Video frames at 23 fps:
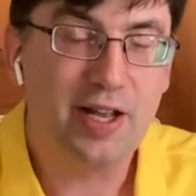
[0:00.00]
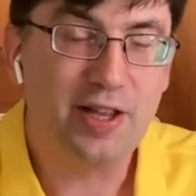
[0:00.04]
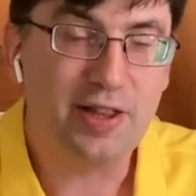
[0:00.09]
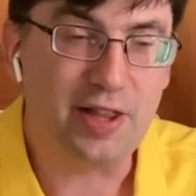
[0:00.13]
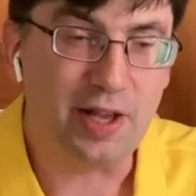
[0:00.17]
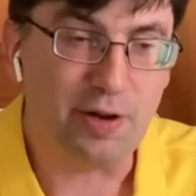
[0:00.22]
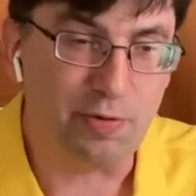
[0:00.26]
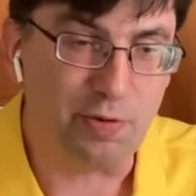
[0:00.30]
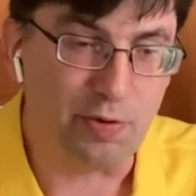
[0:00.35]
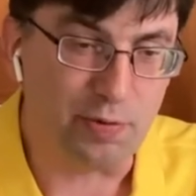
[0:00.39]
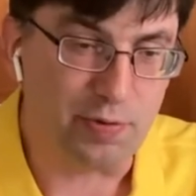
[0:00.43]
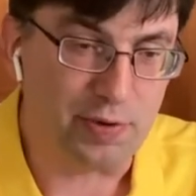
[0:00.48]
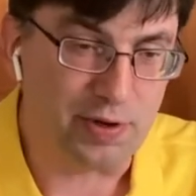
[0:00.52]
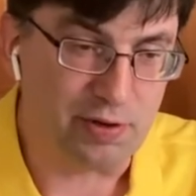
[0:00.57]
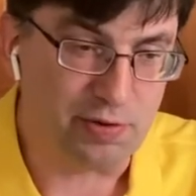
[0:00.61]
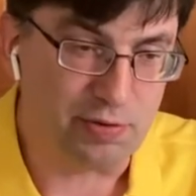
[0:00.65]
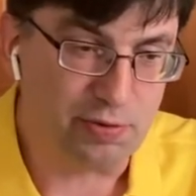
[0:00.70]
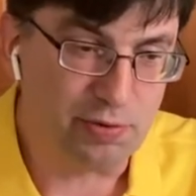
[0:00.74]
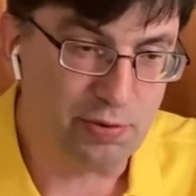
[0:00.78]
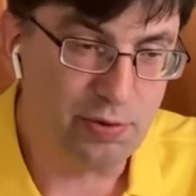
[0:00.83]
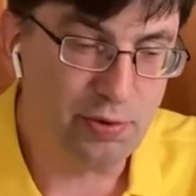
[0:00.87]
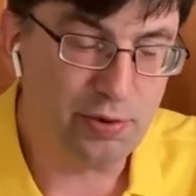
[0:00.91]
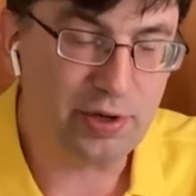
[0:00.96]
They will be
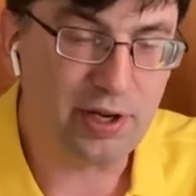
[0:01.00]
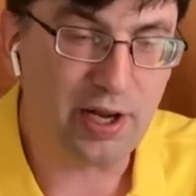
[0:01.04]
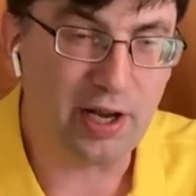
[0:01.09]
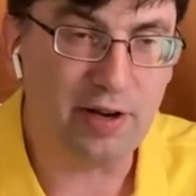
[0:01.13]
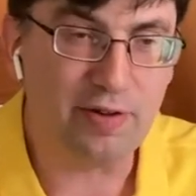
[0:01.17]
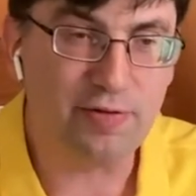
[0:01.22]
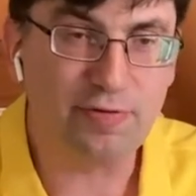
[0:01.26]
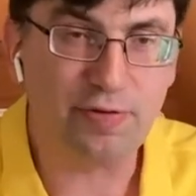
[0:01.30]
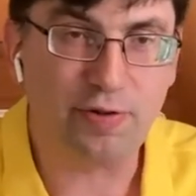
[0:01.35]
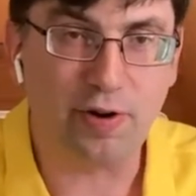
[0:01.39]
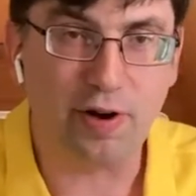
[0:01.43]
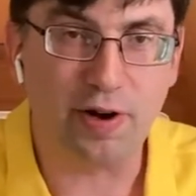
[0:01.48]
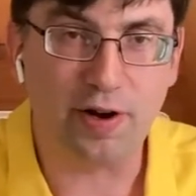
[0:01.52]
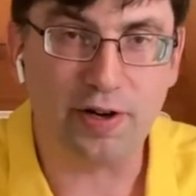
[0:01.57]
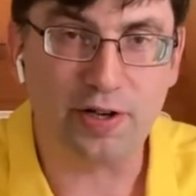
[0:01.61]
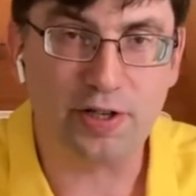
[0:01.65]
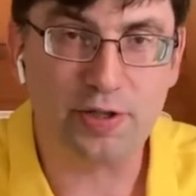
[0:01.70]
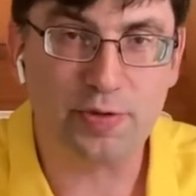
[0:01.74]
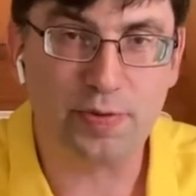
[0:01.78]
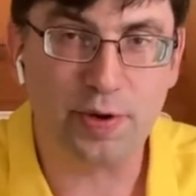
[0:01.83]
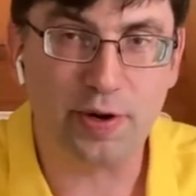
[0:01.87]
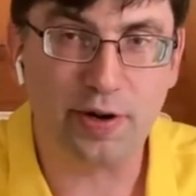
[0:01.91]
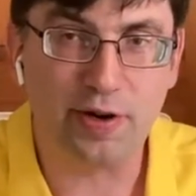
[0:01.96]
looking for our
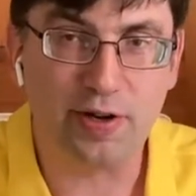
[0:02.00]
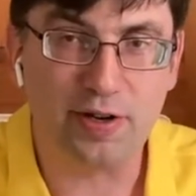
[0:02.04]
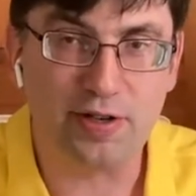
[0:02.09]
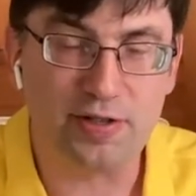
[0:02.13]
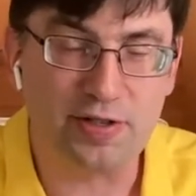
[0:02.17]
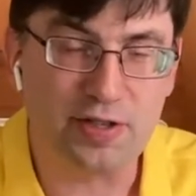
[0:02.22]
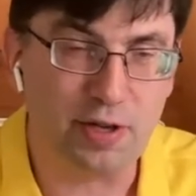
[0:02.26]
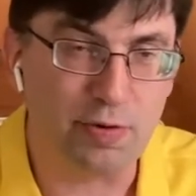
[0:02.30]
experience.